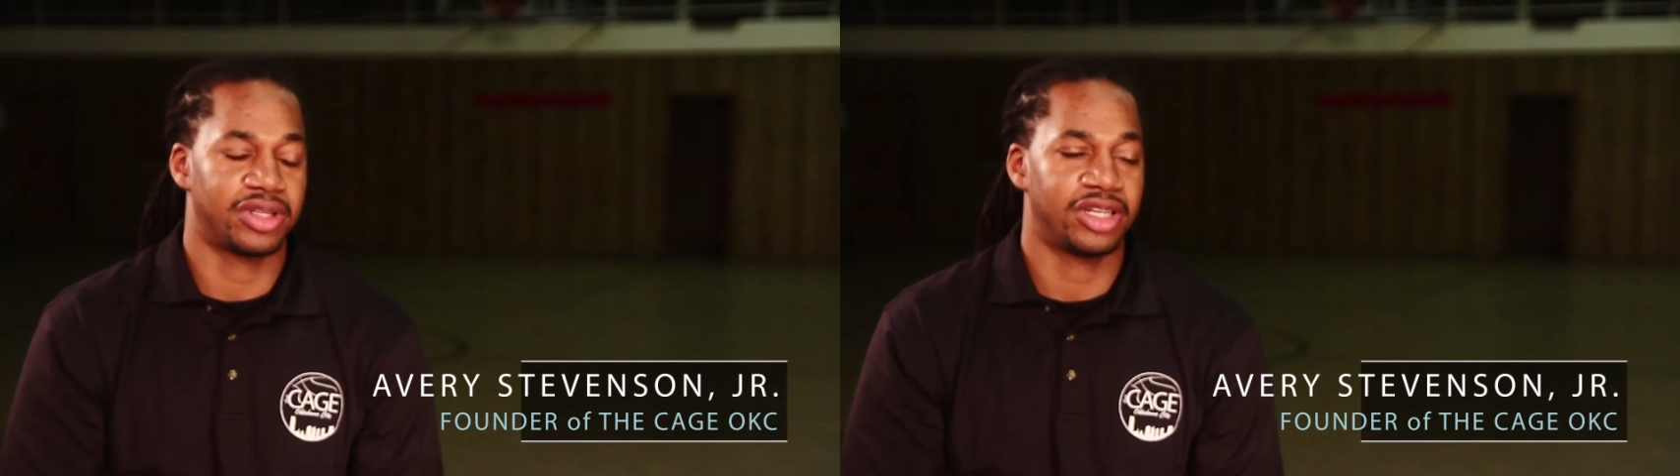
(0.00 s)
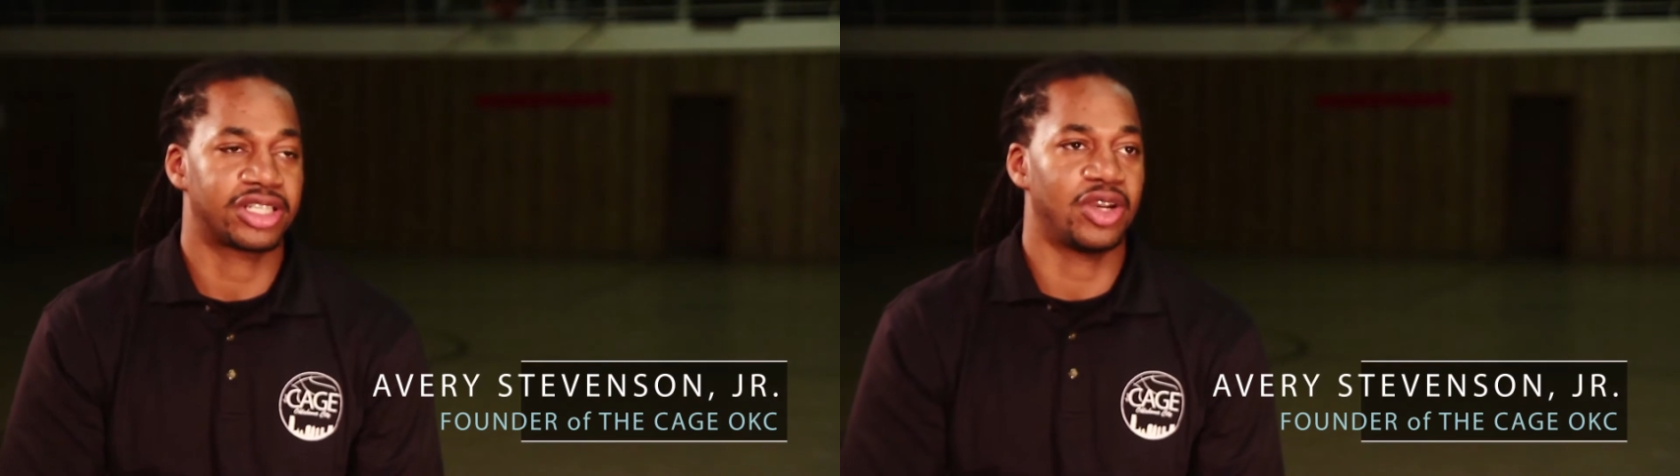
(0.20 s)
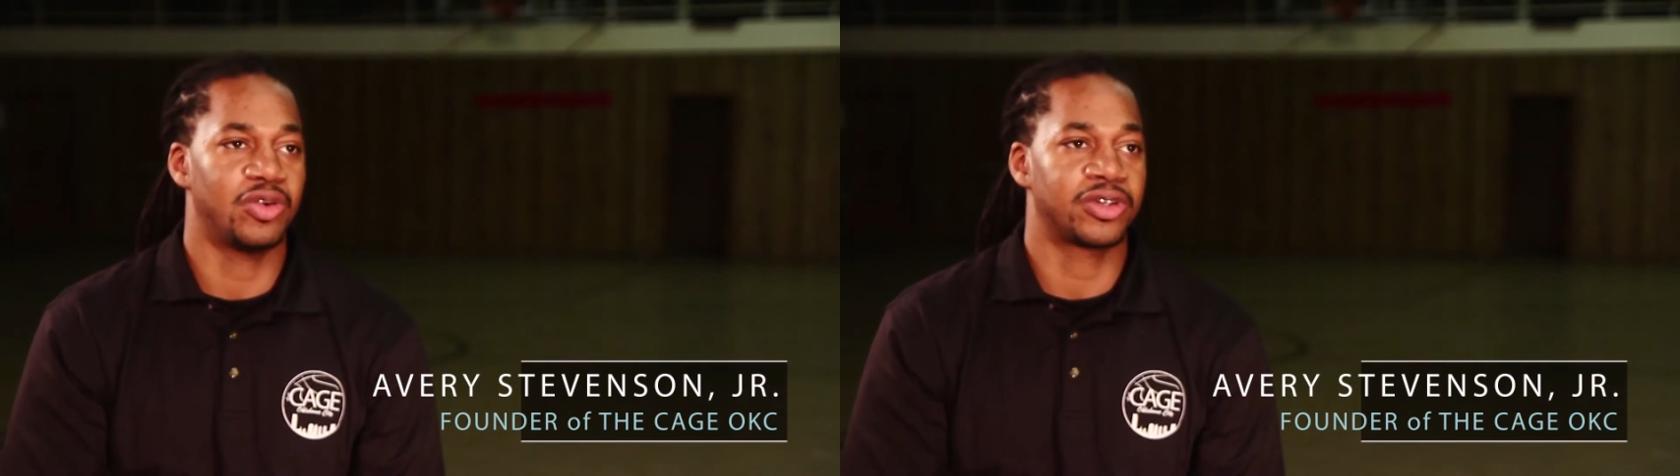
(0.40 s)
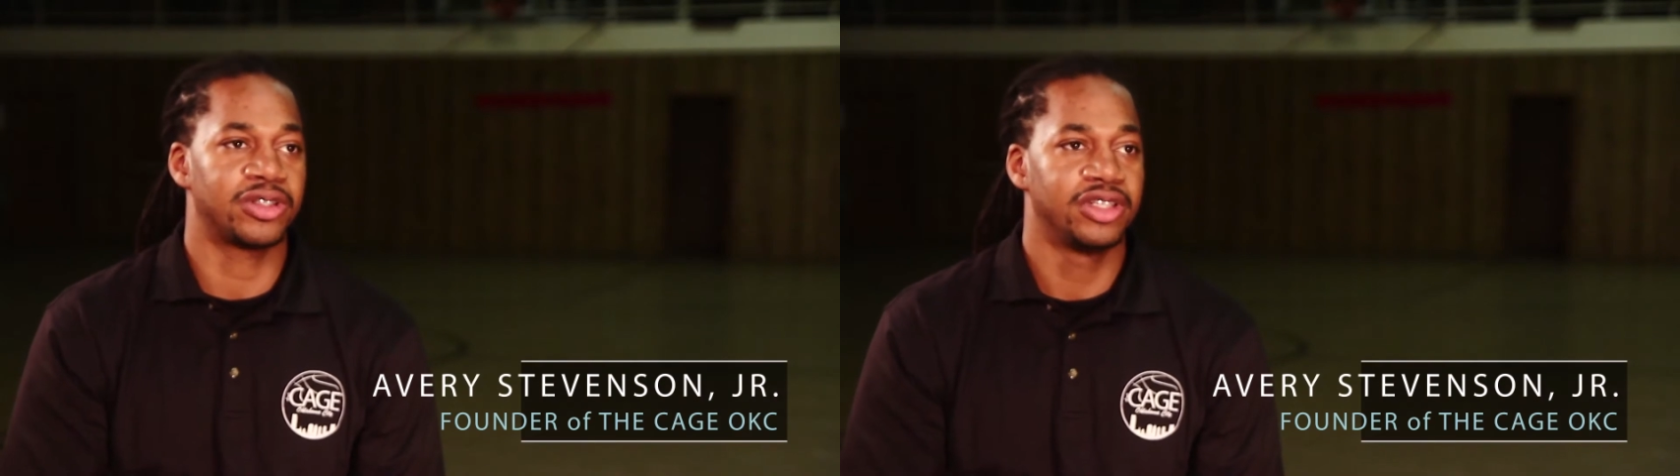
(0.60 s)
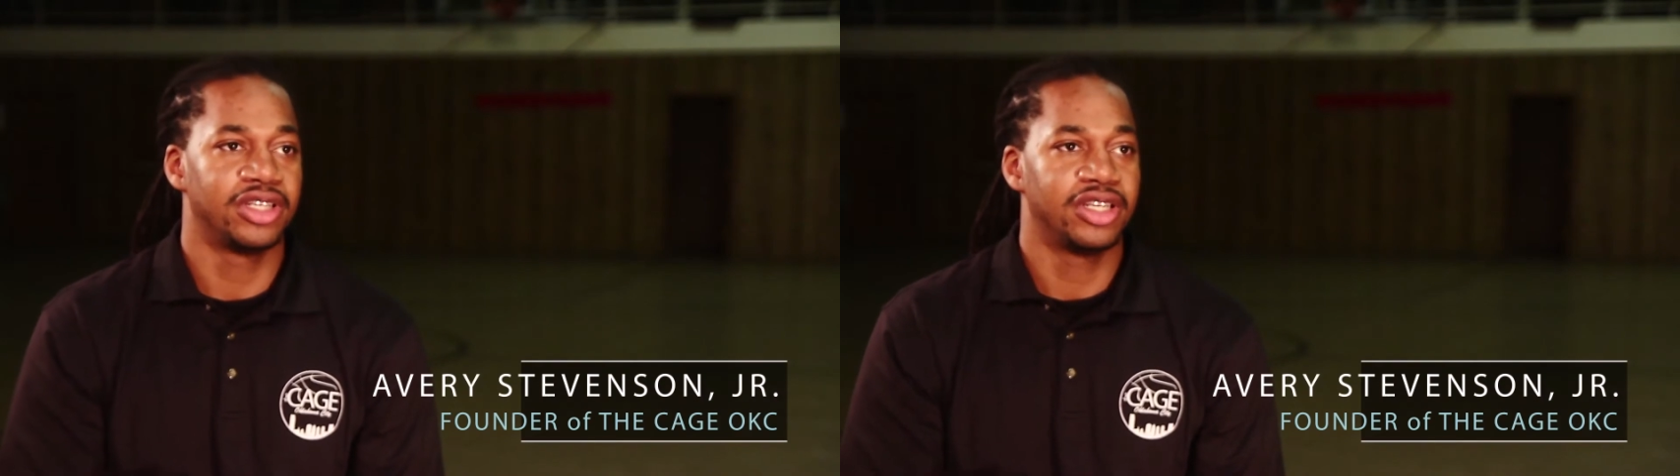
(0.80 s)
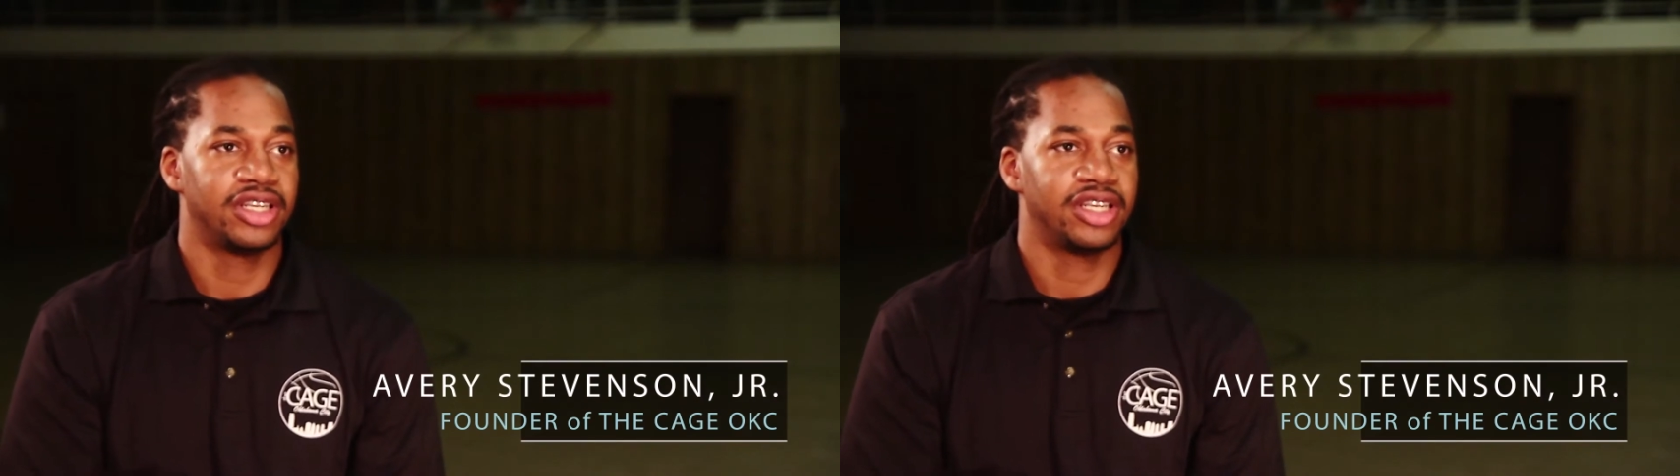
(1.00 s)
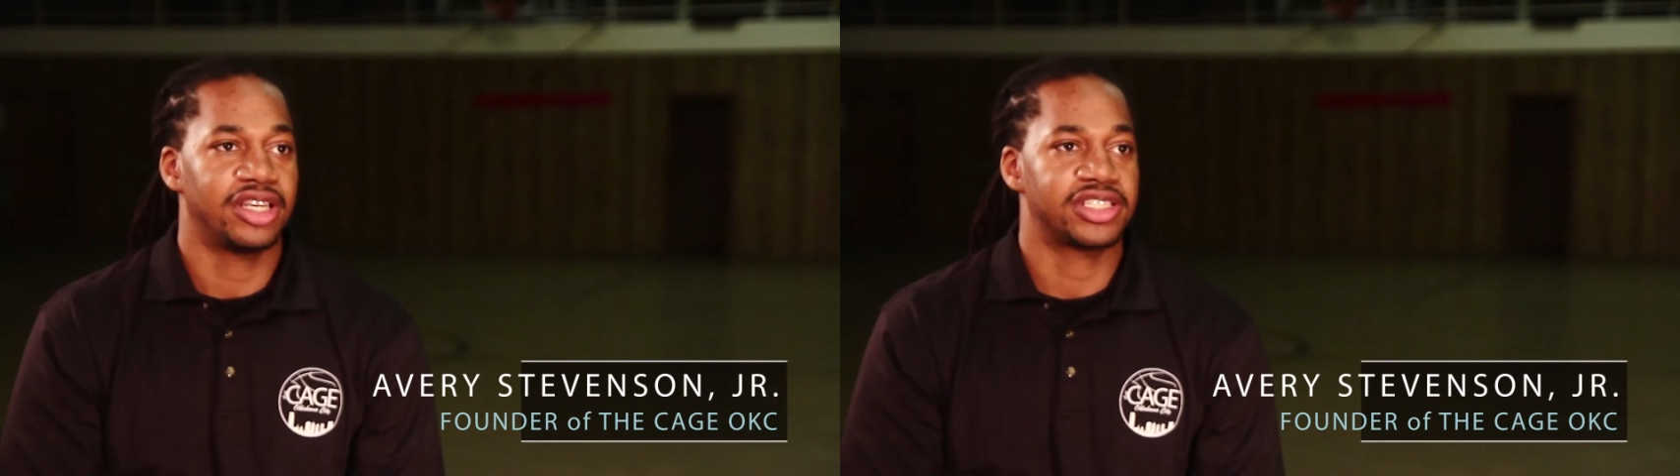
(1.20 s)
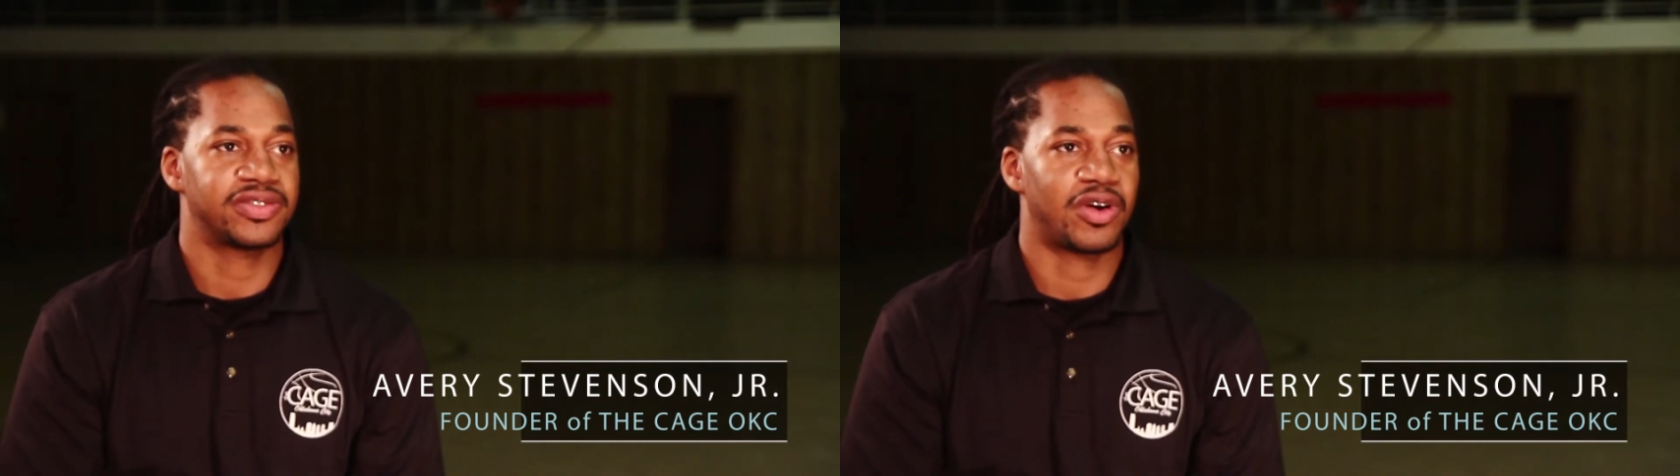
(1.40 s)
looked over
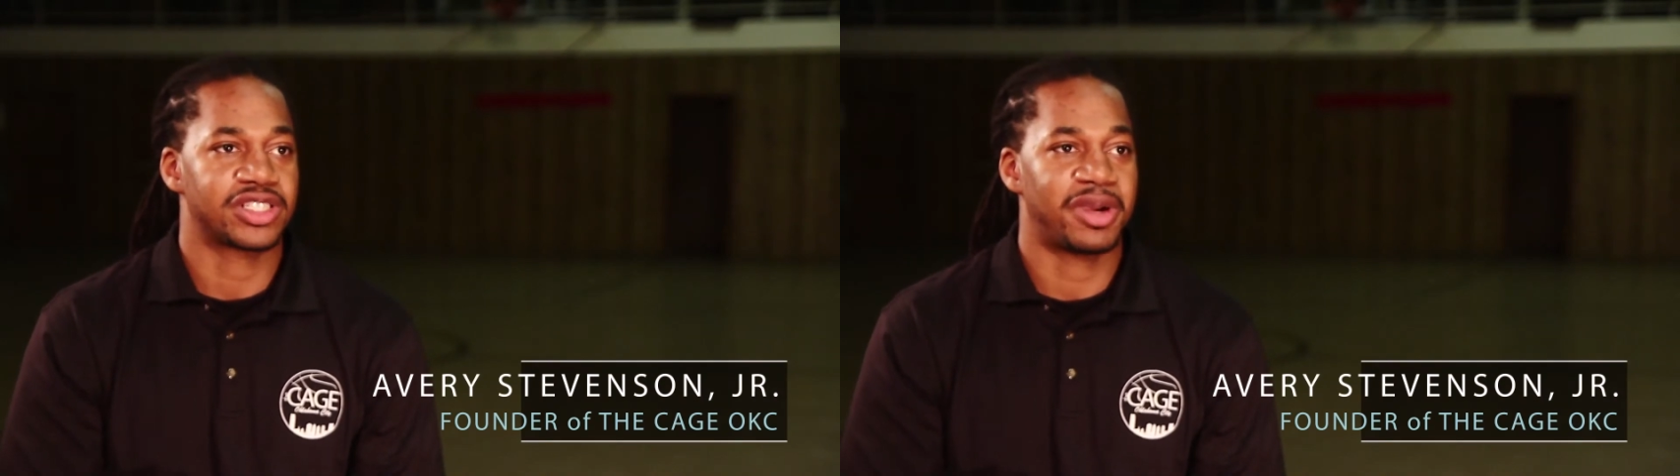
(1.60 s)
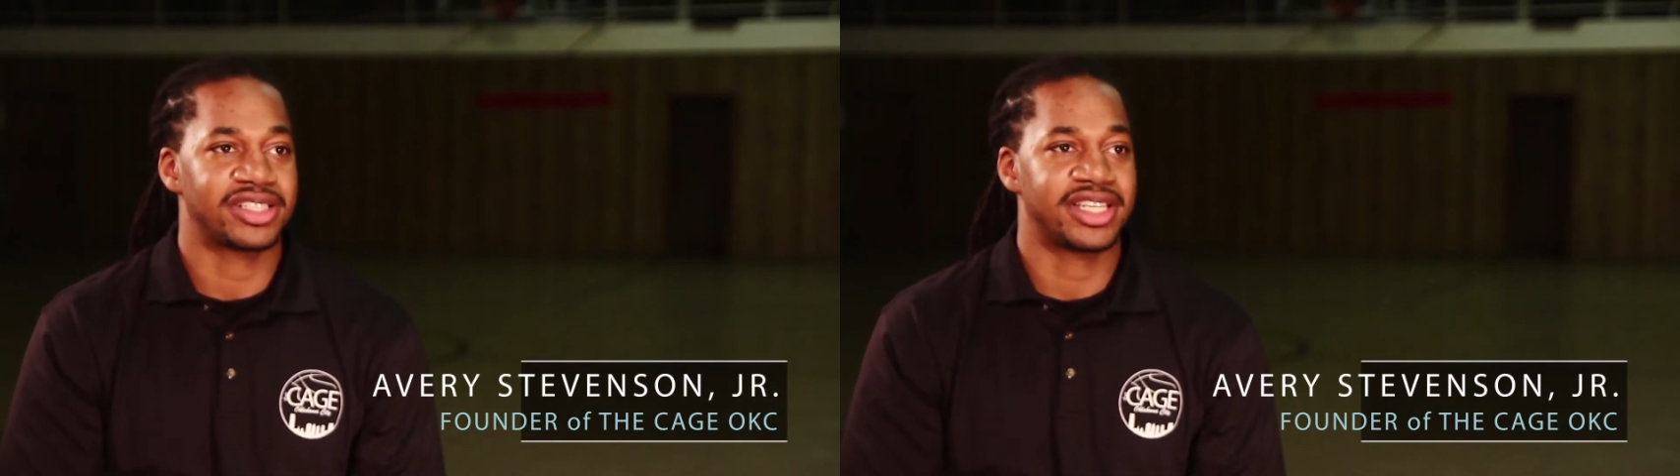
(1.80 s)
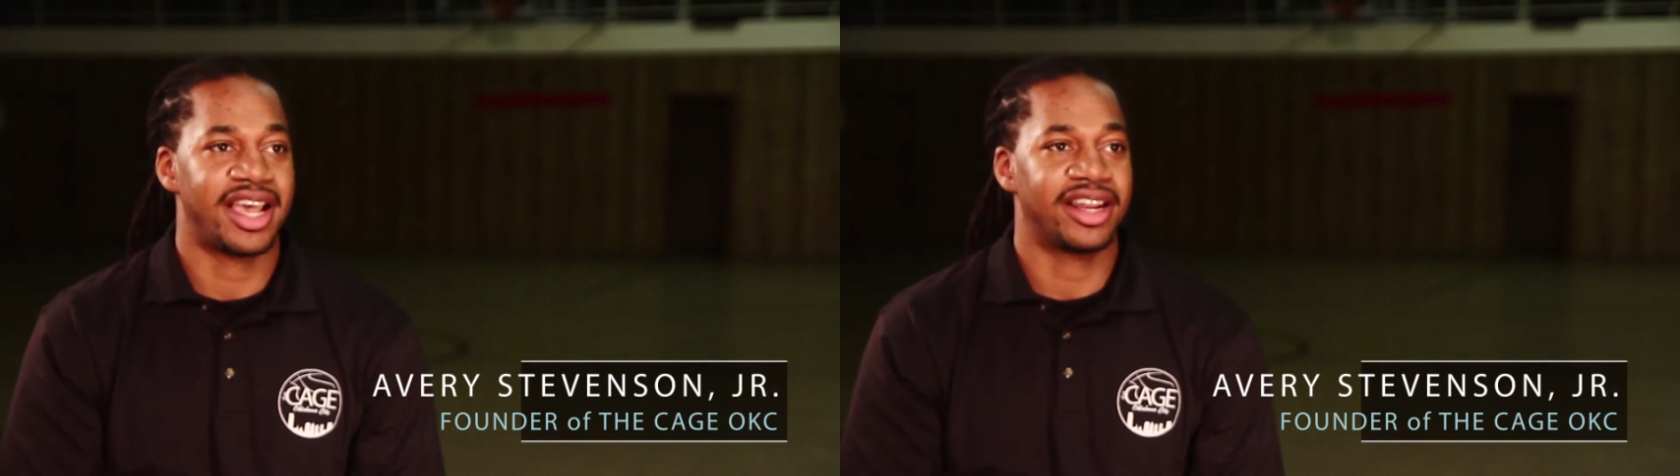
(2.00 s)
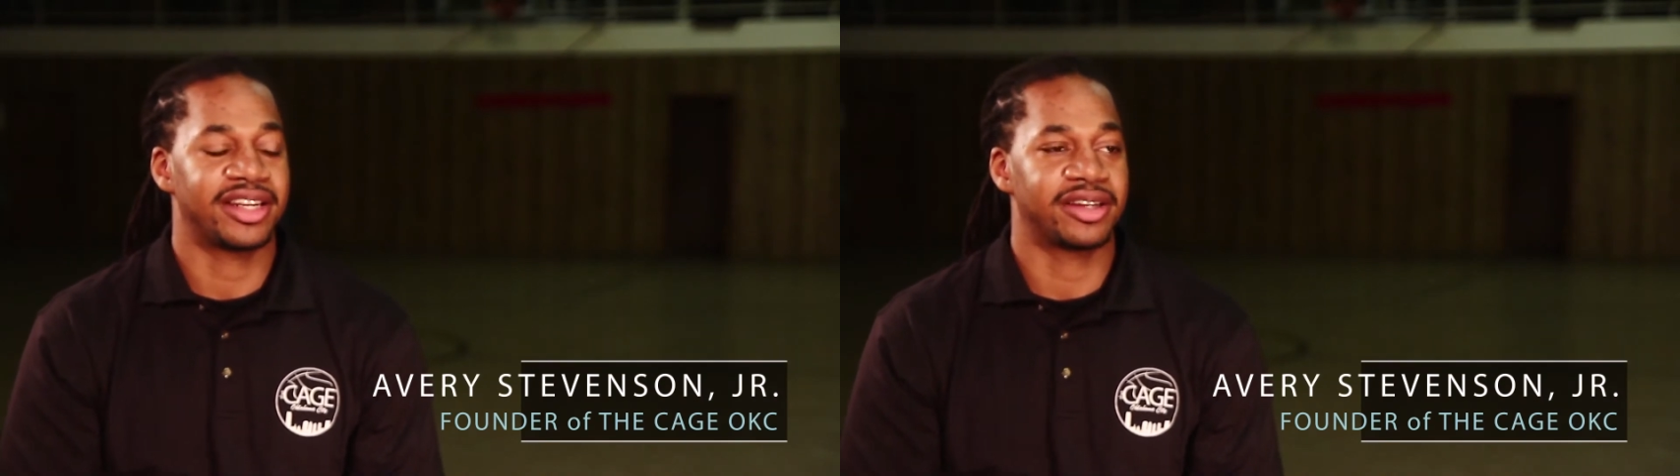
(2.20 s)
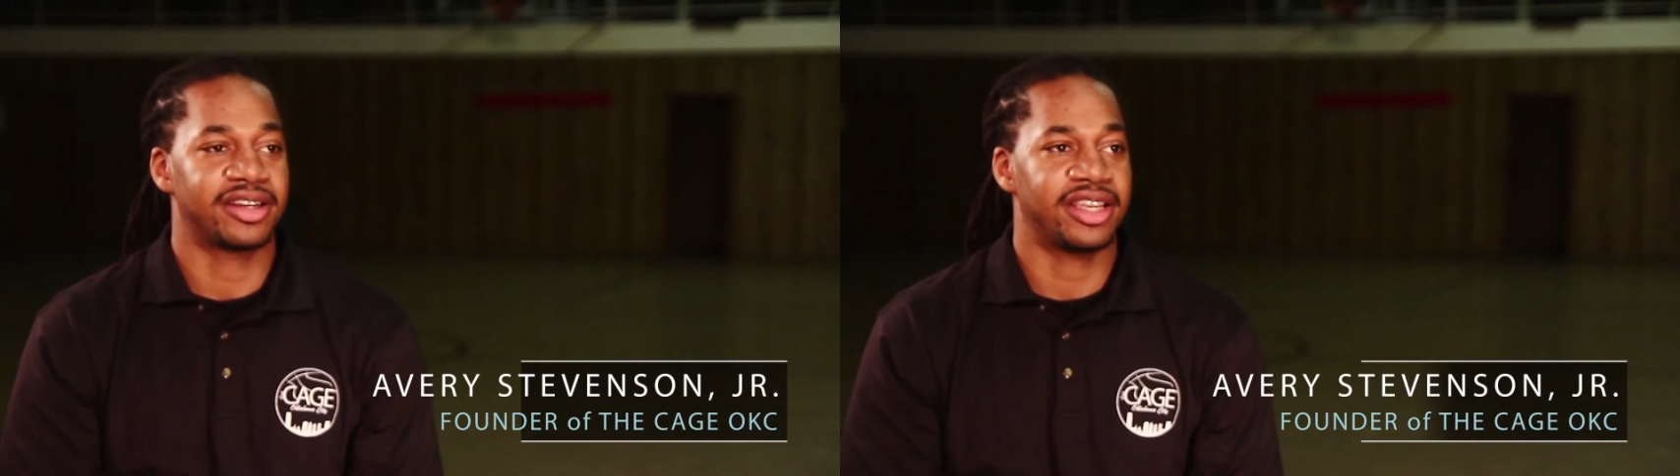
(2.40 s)
as far as my talent